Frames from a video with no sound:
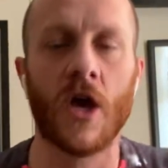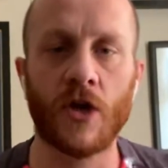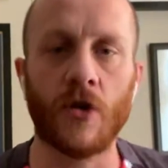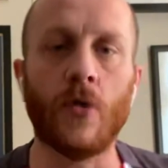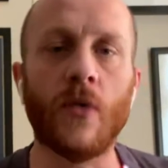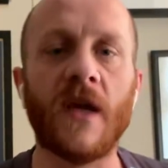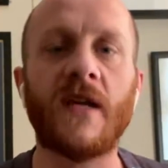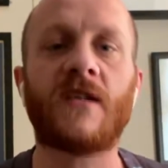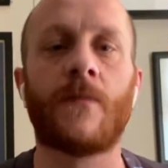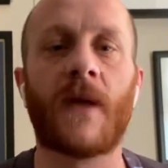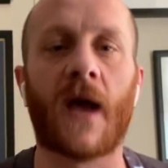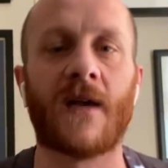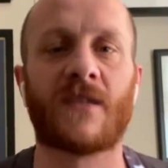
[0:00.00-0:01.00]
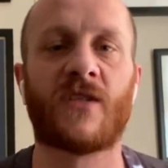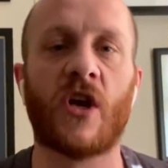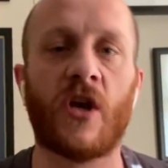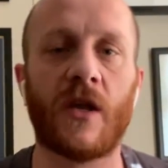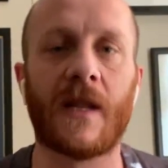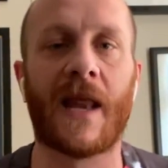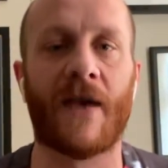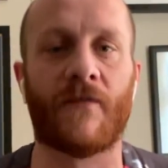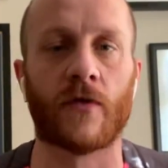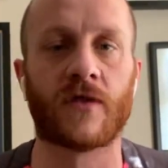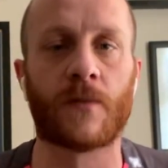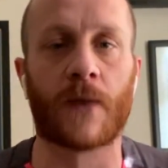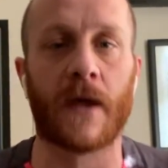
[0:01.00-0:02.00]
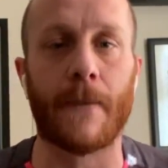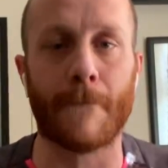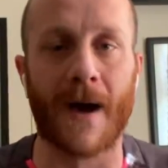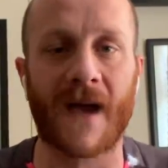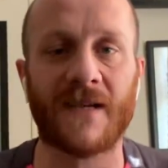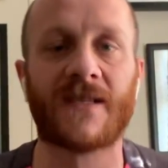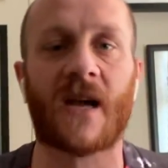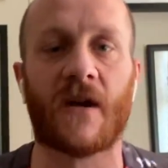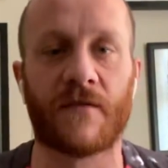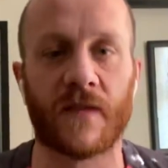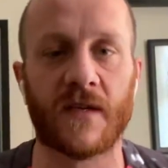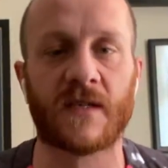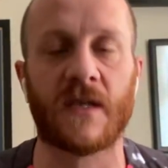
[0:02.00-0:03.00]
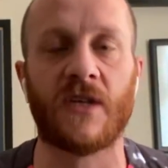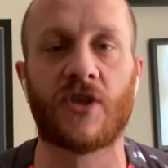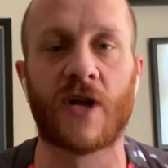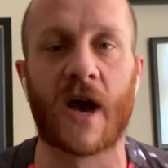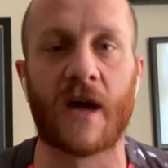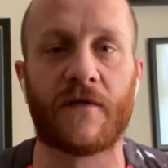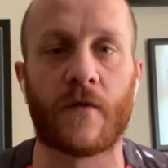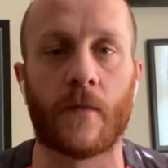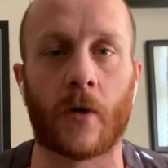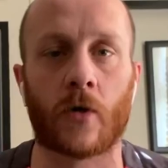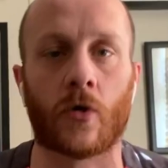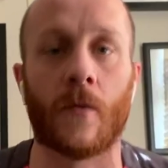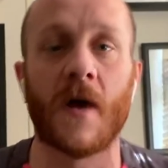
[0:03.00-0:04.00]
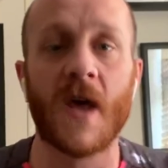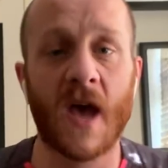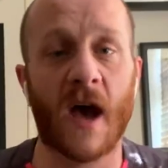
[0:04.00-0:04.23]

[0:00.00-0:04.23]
You need to be at a certain level to play my side for this Leeds United Football Club.